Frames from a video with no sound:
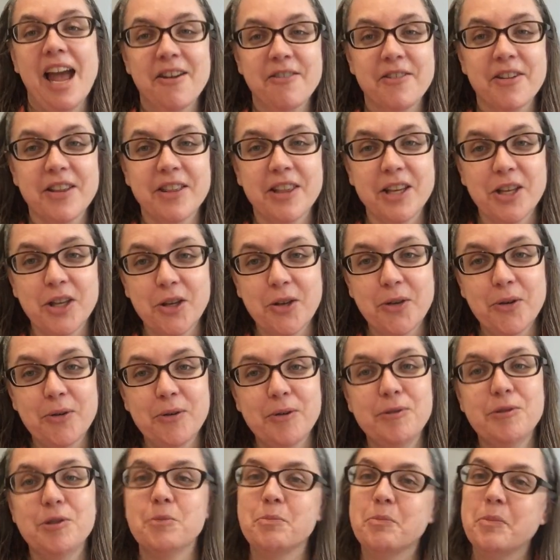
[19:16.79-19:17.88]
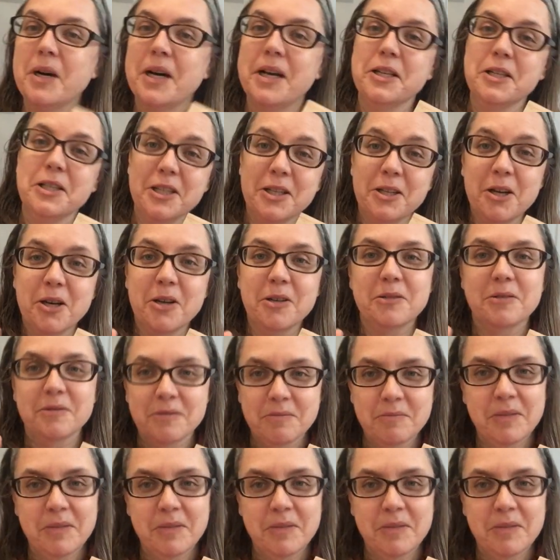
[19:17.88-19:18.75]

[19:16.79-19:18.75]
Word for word: everything huge, but you know,